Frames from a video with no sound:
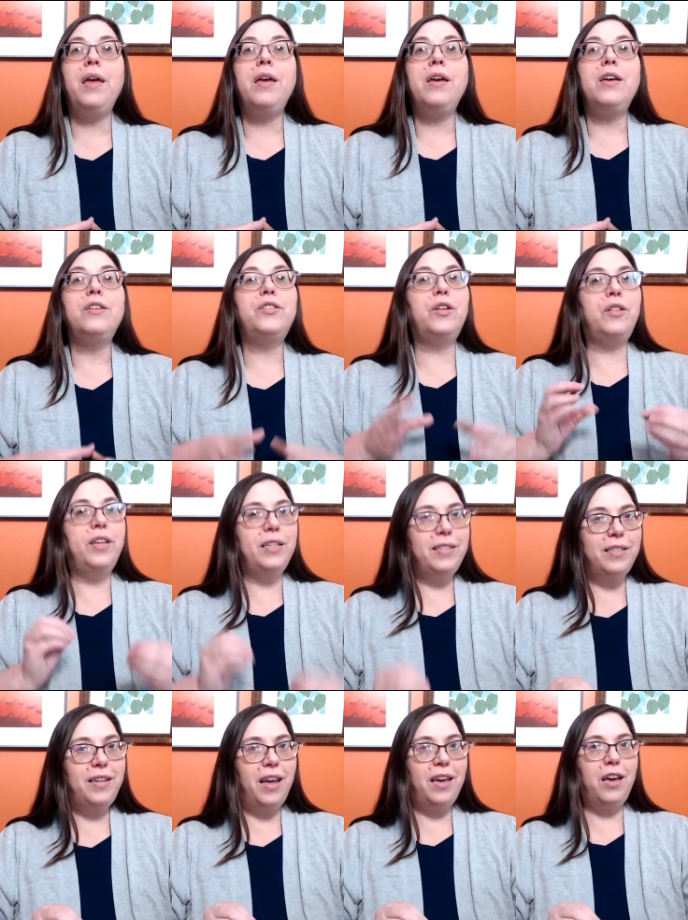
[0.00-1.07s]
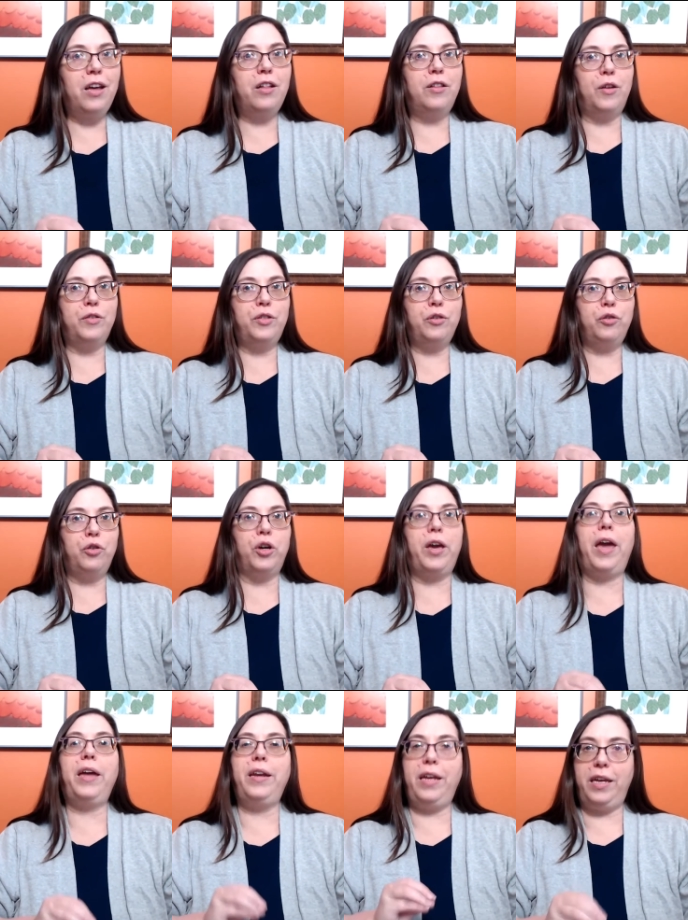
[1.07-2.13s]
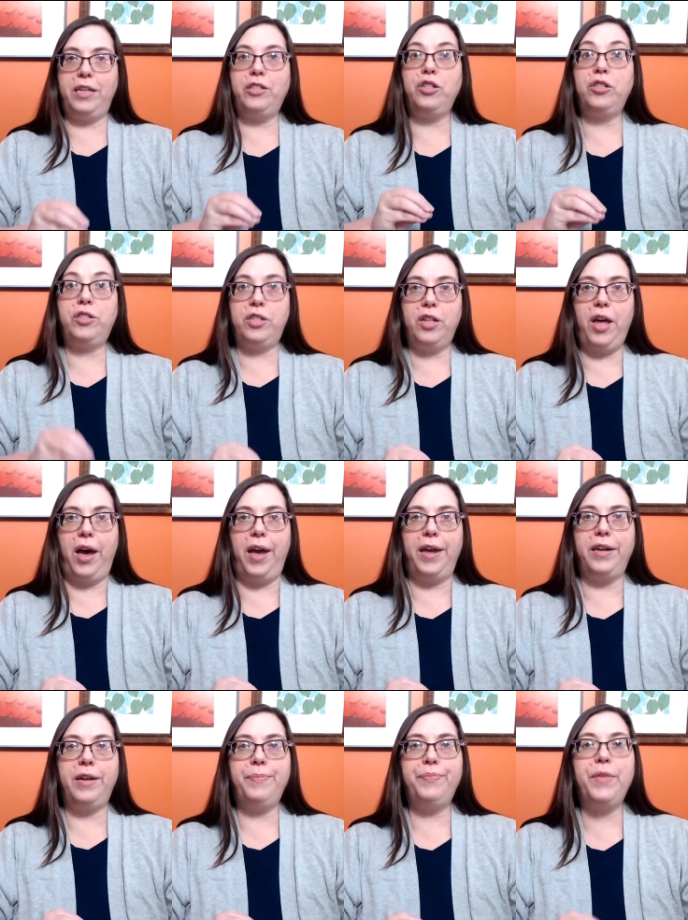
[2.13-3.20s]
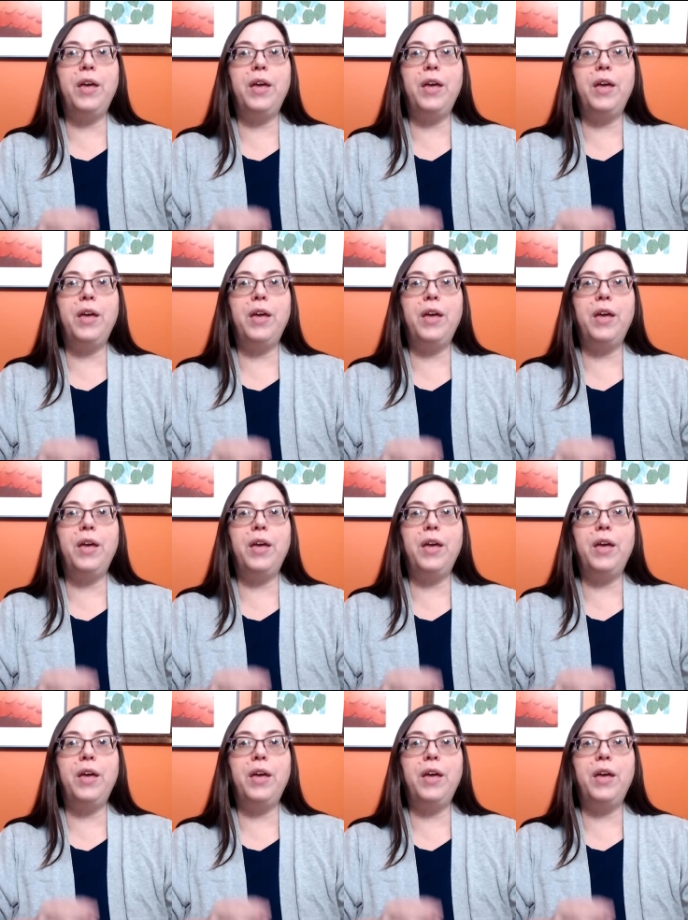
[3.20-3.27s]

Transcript: So let's take a closer look at each slide.